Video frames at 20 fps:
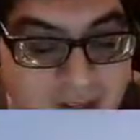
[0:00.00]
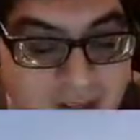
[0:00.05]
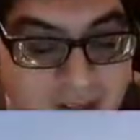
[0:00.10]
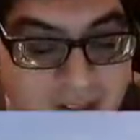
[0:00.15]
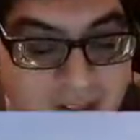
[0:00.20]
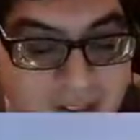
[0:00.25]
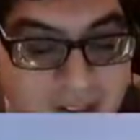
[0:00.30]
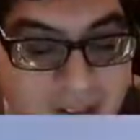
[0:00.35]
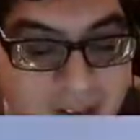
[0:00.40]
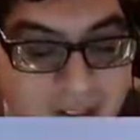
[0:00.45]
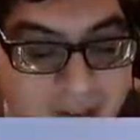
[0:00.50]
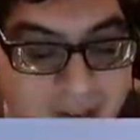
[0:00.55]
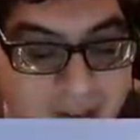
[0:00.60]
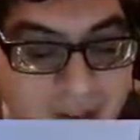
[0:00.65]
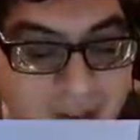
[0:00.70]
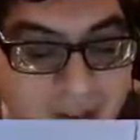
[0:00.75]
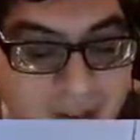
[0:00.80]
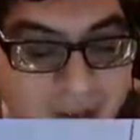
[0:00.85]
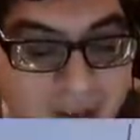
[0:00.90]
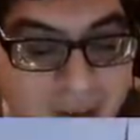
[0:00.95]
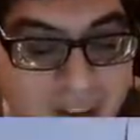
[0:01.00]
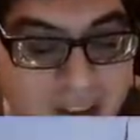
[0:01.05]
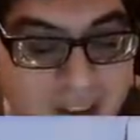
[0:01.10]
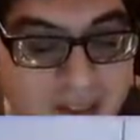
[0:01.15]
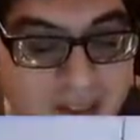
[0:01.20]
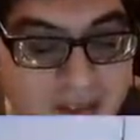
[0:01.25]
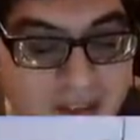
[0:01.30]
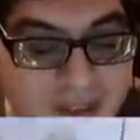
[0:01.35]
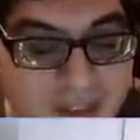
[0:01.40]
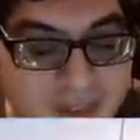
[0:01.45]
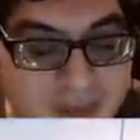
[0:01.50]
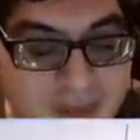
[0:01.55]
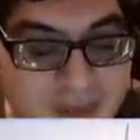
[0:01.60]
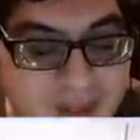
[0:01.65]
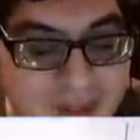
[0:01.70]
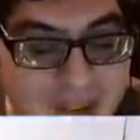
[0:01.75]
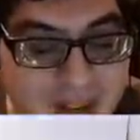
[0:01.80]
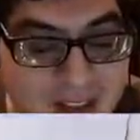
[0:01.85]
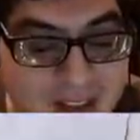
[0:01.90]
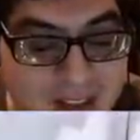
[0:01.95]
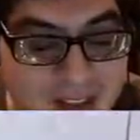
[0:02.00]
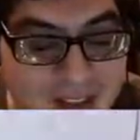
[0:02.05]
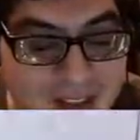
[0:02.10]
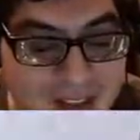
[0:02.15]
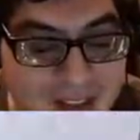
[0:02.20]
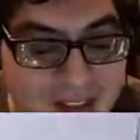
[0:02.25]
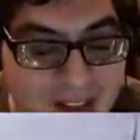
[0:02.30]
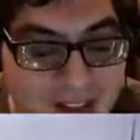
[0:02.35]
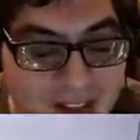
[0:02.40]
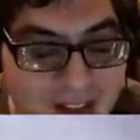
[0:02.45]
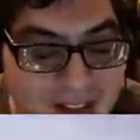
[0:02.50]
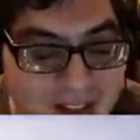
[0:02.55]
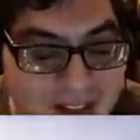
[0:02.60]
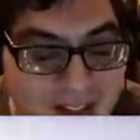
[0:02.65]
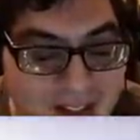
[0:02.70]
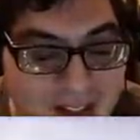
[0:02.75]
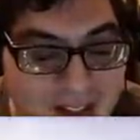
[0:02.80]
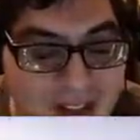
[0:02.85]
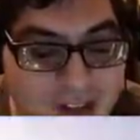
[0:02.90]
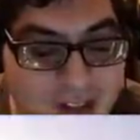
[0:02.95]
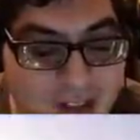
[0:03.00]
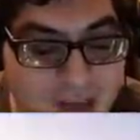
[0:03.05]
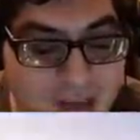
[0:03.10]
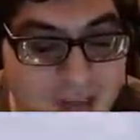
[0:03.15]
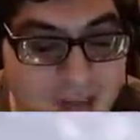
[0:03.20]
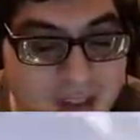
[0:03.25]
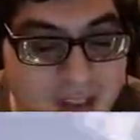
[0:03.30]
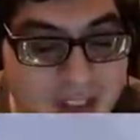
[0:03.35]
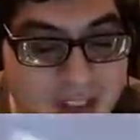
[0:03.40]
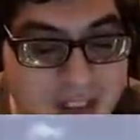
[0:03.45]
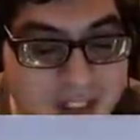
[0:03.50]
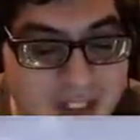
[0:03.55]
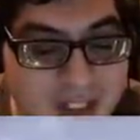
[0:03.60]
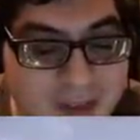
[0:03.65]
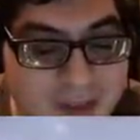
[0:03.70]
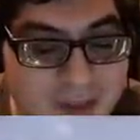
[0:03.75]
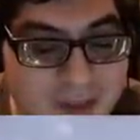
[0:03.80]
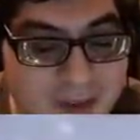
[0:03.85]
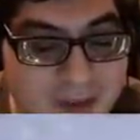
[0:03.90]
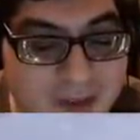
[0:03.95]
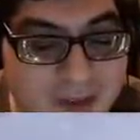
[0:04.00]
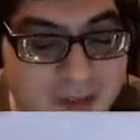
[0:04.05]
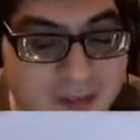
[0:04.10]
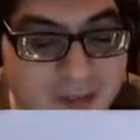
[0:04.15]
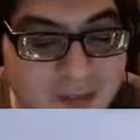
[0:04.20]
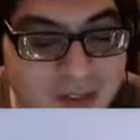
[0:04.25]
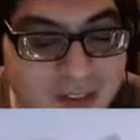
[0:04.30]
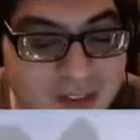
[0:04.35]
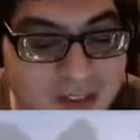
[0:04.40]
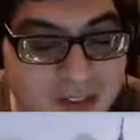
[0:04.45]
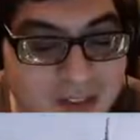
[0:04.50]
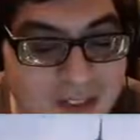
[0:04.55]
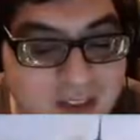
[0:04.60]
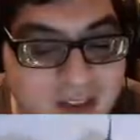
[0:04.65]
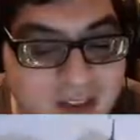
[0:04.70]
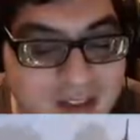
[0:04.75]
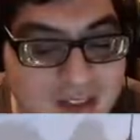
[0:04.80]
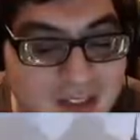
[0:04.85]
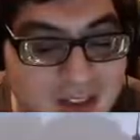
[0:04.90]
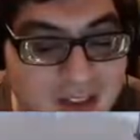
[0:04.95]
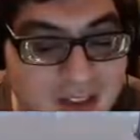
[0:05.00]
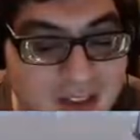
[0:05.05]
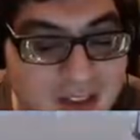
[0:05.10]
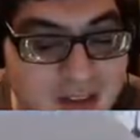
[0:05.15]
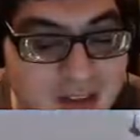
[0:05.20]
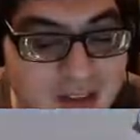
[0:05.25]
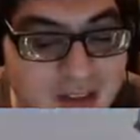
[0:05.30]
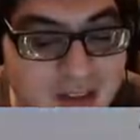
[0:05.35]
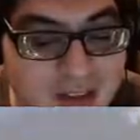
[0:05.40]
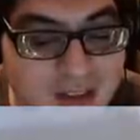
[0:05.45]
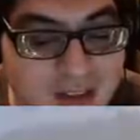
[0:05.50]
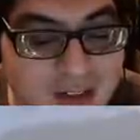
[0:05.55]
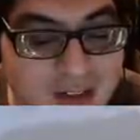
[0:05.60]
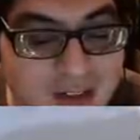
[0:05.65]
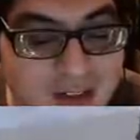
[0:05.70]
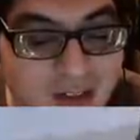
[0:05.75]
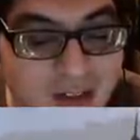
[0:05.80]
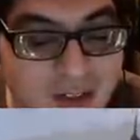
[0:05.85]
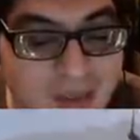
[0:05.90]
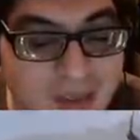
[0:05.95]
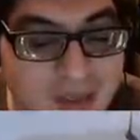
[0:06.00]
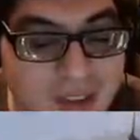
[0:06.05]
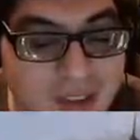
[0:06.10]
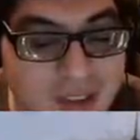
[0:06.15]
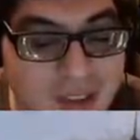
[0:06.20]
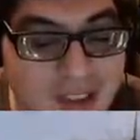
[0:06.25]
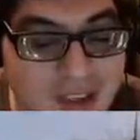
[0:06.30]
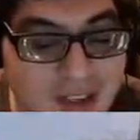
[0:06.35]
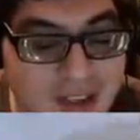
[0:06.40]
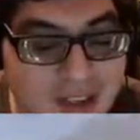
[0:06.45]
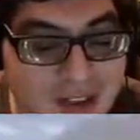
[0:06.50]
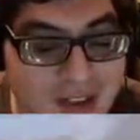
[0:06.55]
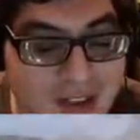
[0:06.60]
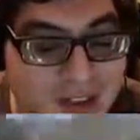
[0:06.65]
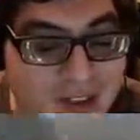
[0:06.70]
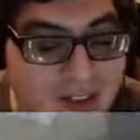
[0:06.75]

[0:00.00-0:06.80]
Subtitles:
And Cyberpunk 2077, it should be a fairly fun RPG.